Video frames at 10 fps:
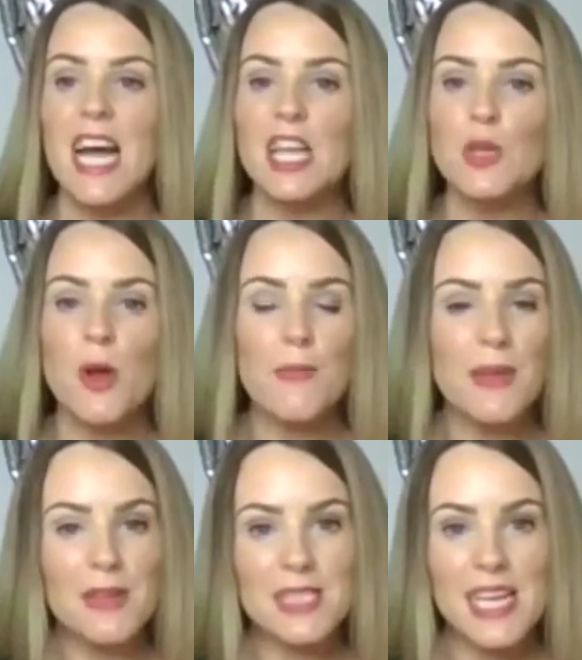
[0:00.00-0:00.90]
and you won't
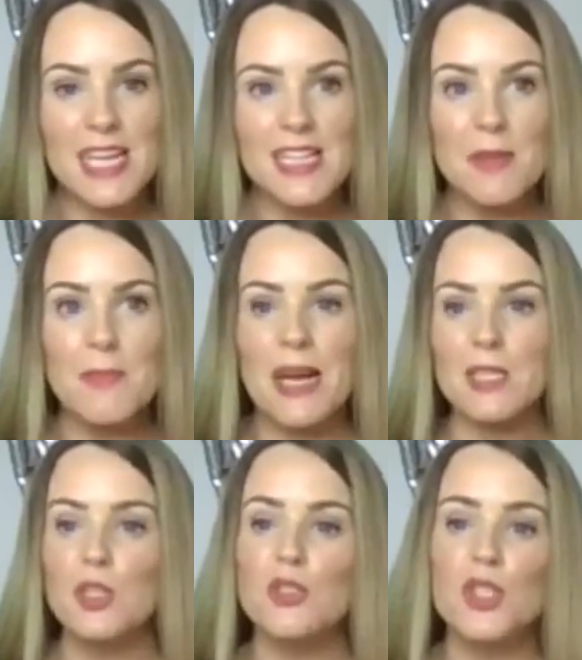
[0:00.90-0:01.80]
be able to get anything
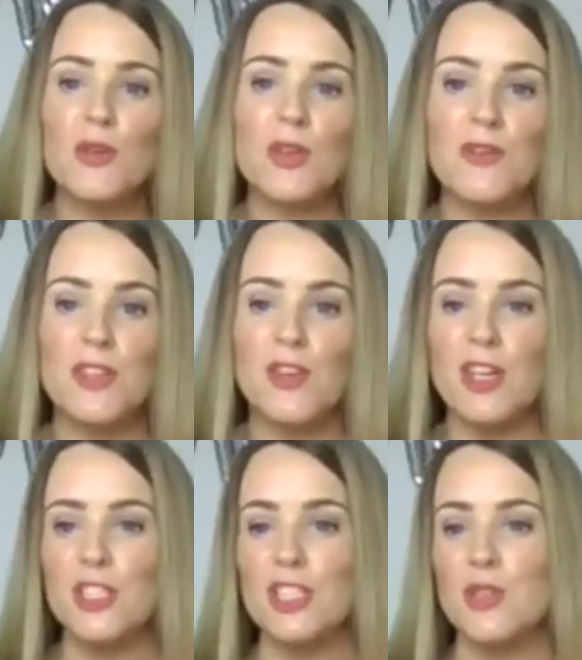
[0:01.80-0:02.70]
back. So you don't know if they've
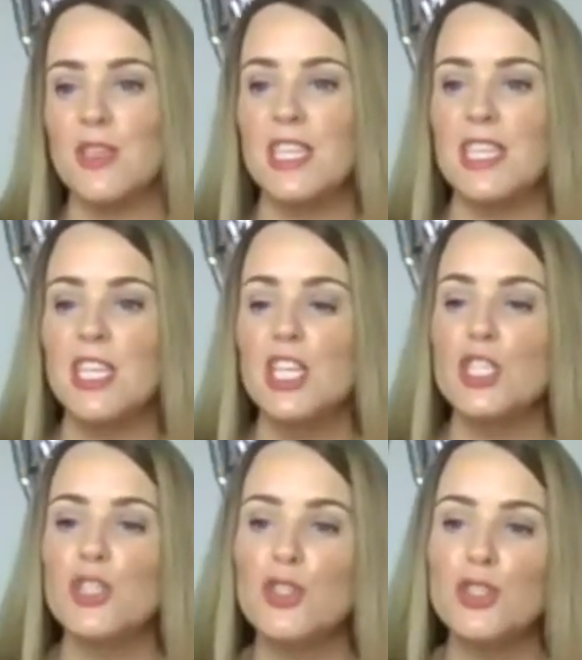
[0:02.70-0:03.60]
heard you. And then
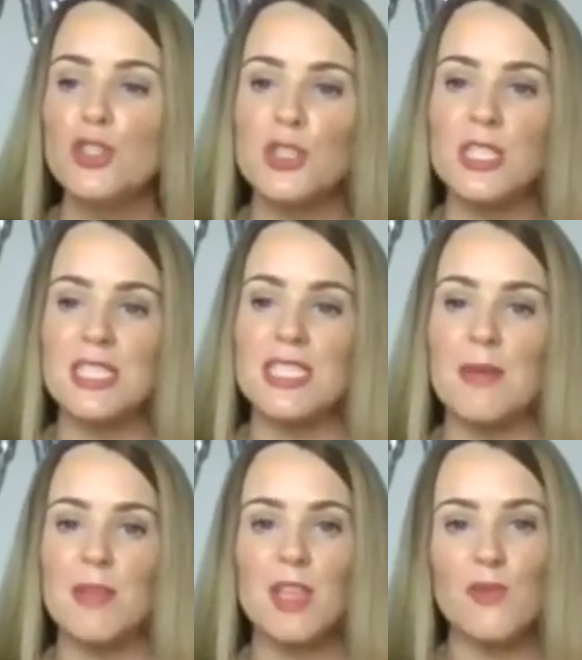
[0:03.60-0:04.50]
should you just
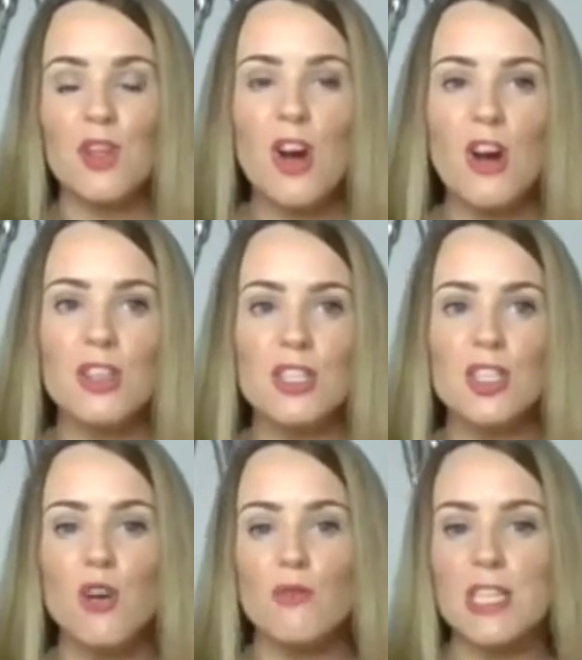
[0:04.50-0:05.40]
accept that they've gone and
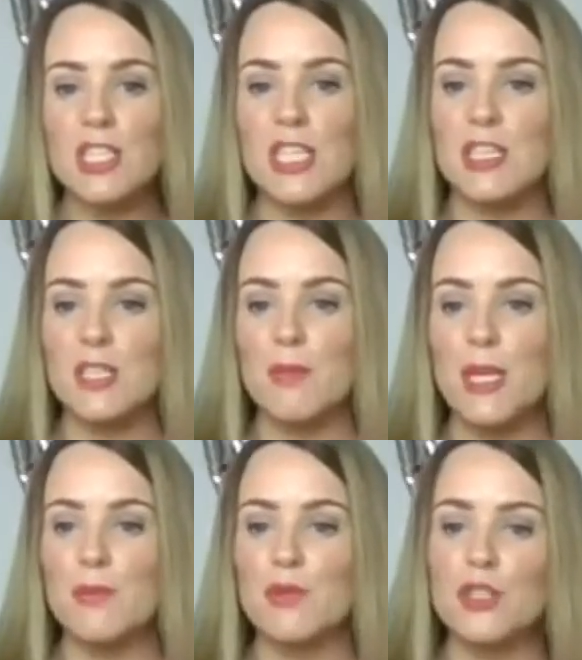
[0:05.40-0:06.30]
not reach out to
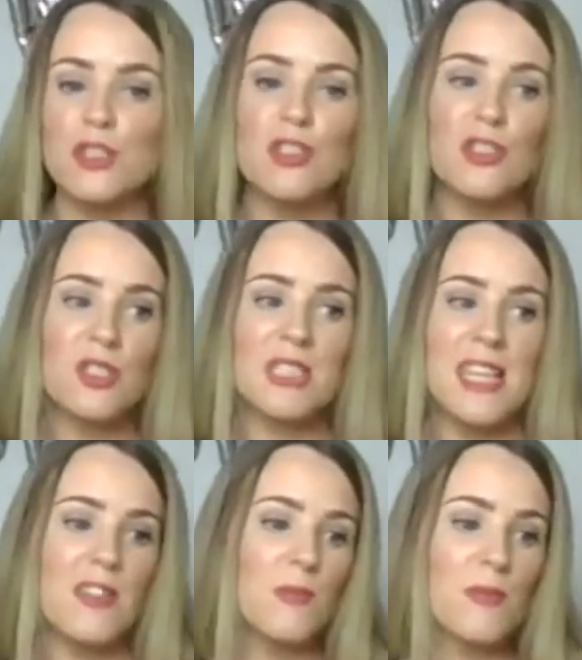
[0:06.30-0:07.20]
people? Should you just
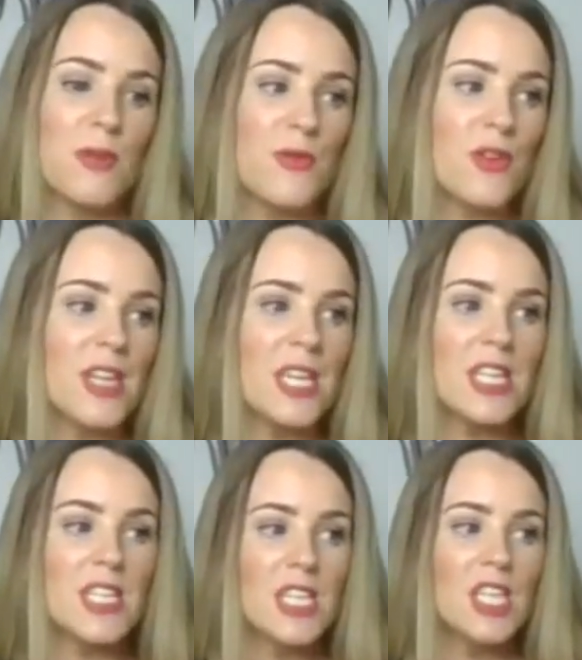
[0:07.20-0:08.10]
let them be free?
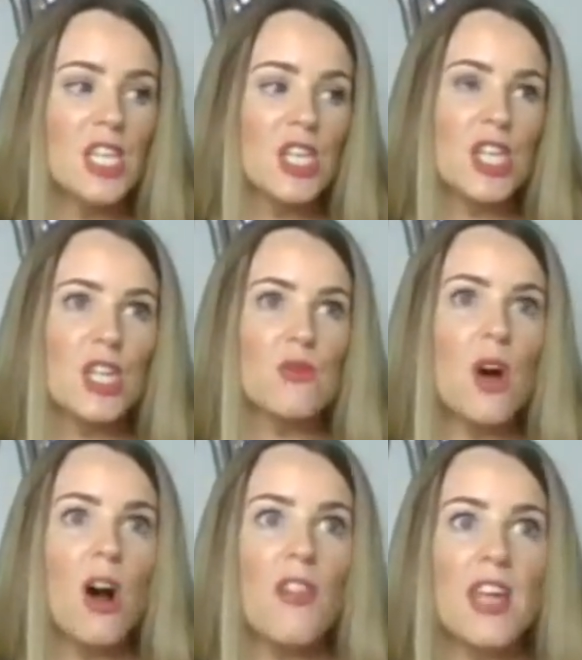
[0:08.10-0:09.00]
And, you know,
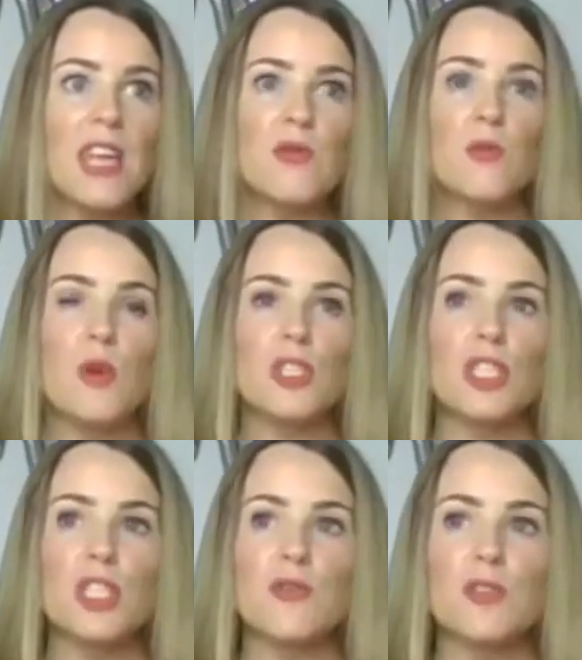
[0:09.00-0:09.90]
are they even
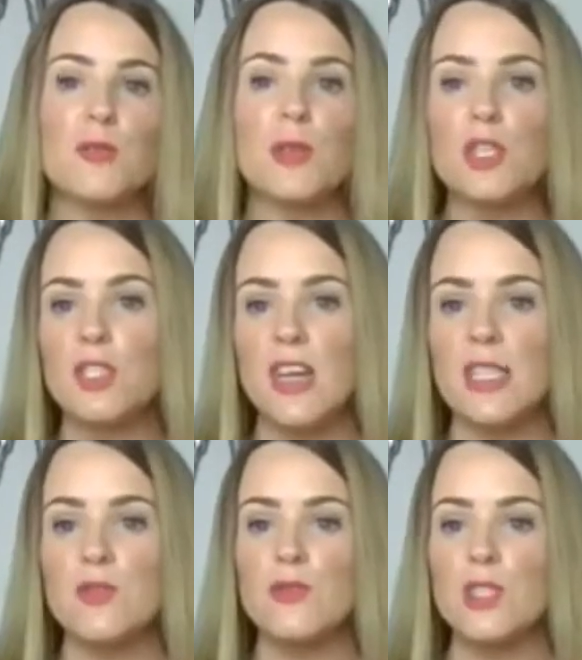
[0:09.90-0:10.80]
watching over us because you've
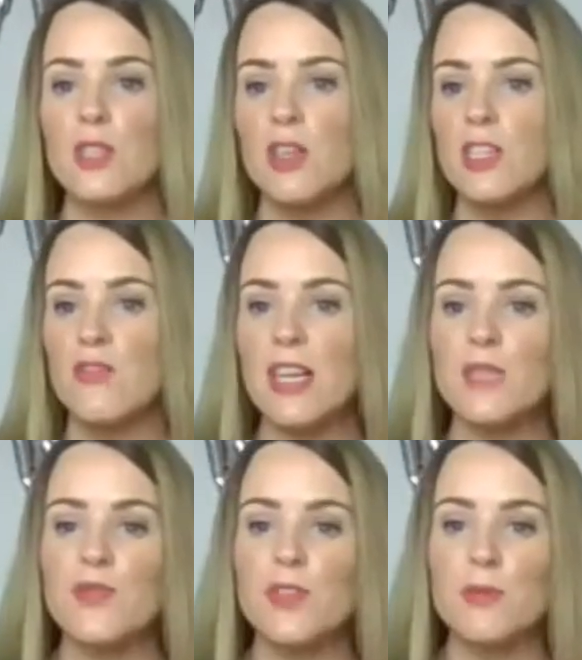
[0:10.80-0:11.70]
asked for a sign, you've
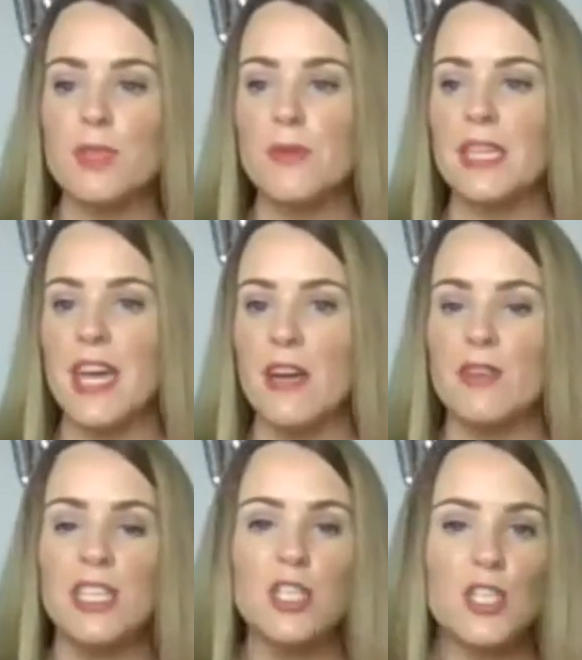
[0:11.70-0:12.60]
asked for them to be there,
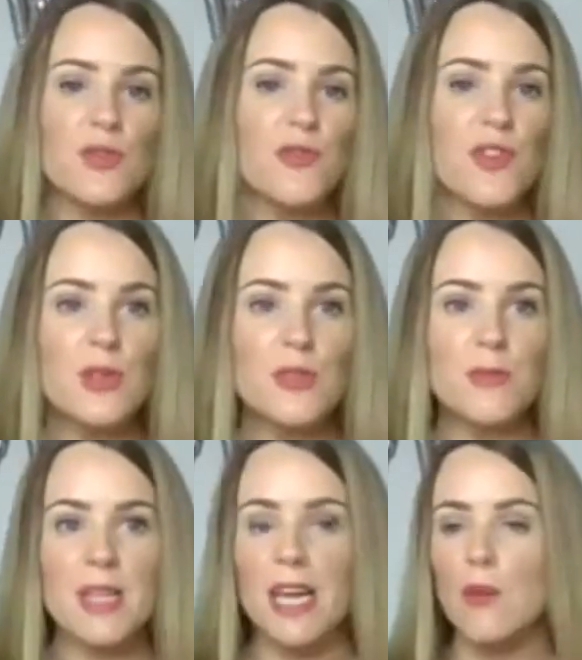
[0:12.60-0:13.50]
and then you don't feel
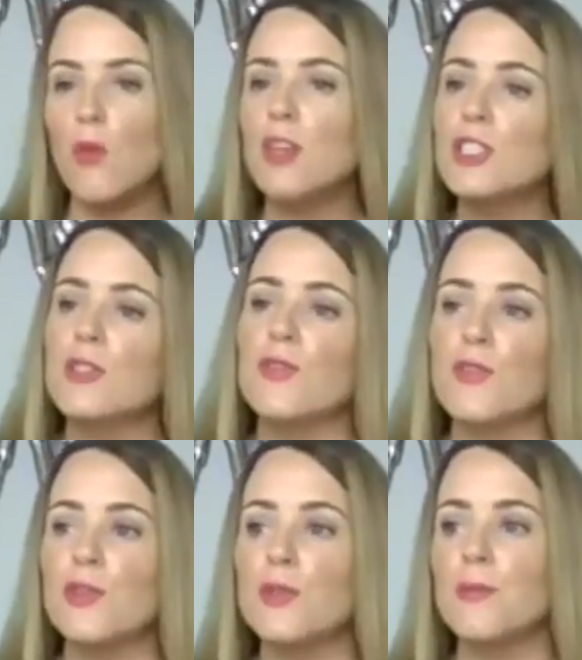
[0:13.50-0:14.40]
them there? And why don't you
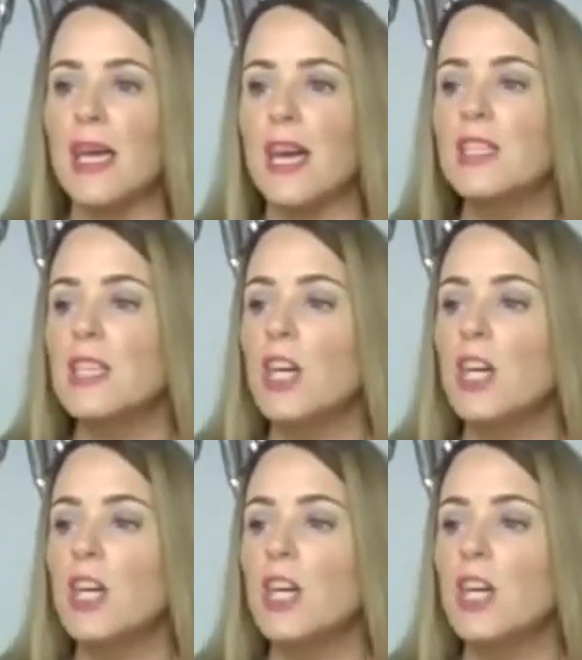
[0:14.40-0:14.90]
feel them there?